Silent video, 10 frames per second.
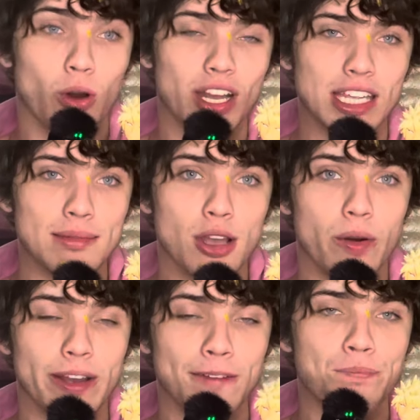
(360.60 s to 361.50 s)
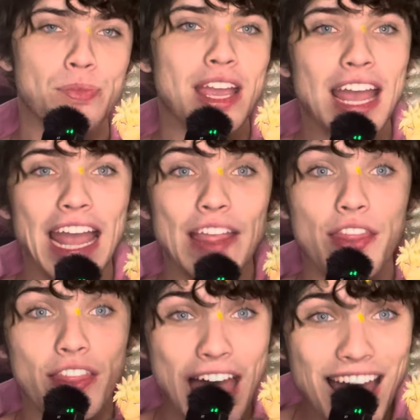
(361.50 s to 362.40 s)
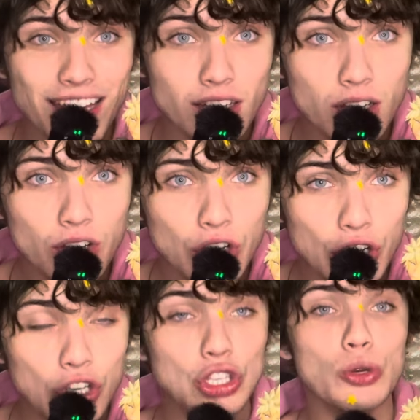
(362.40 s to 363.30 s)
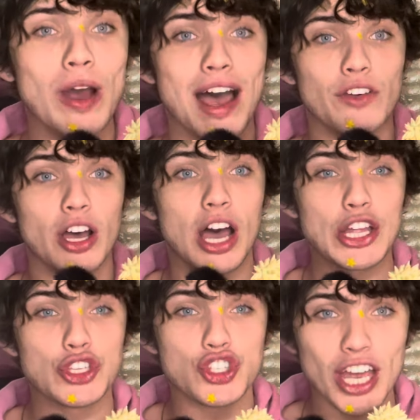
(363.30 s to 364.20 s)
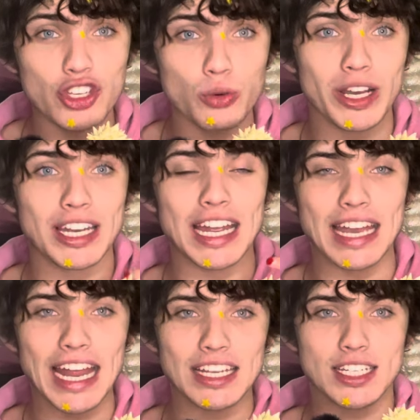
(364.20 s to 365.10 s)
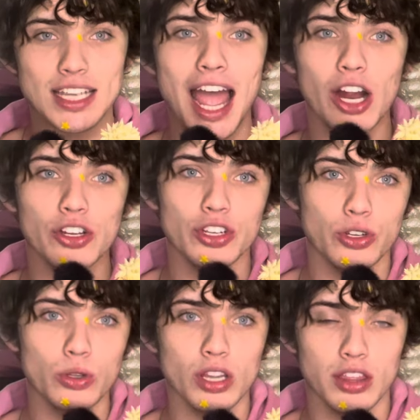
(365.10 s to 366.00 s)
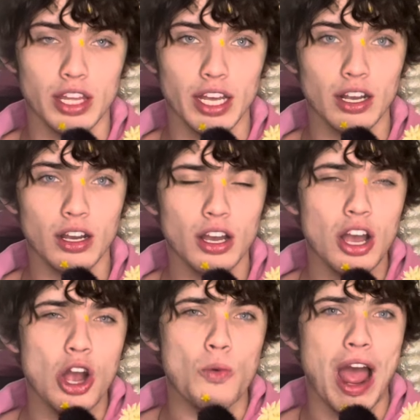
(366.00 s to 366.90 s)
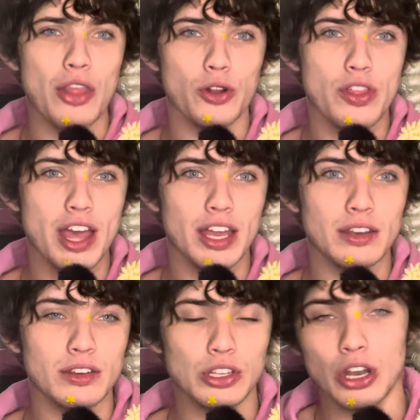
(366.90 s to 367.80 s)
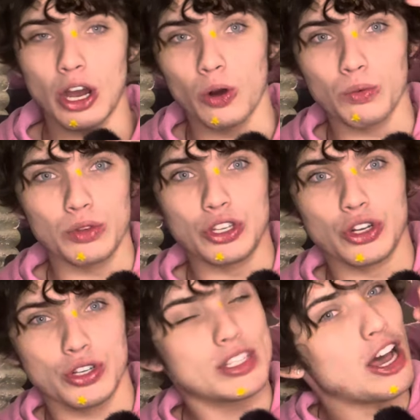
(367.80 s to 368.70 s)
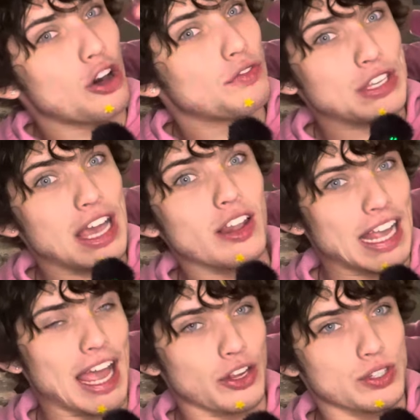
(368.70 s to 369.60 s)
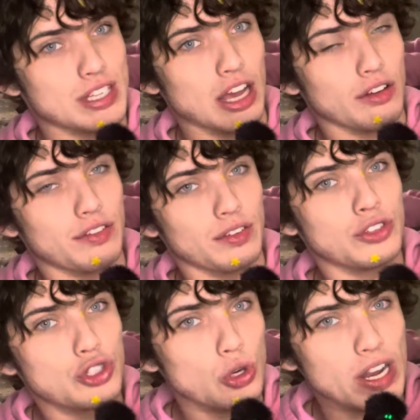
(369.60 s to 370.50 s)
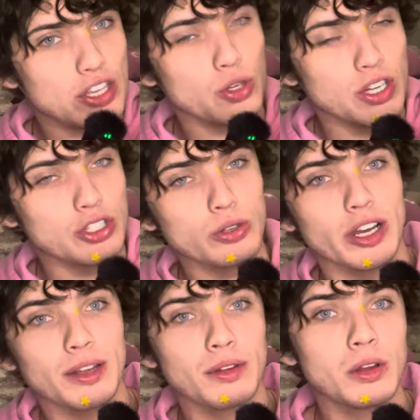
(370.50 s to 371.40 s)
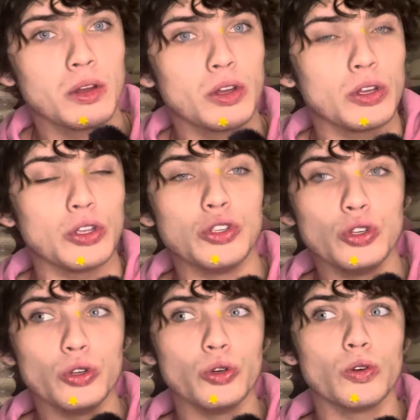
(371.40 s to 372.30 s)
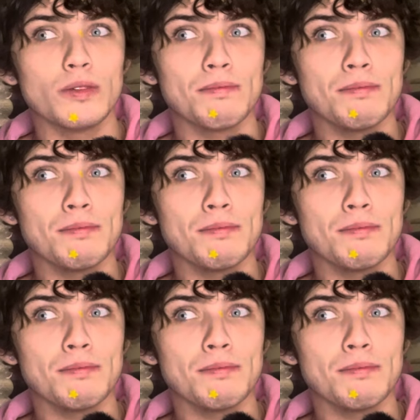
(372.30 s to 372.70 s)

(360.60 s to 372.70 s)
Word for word: want to keep going, and then you have a, a genuine innate desire to do the thing rather than, you know, yourself yelling at yourself, do it, do it, do it. You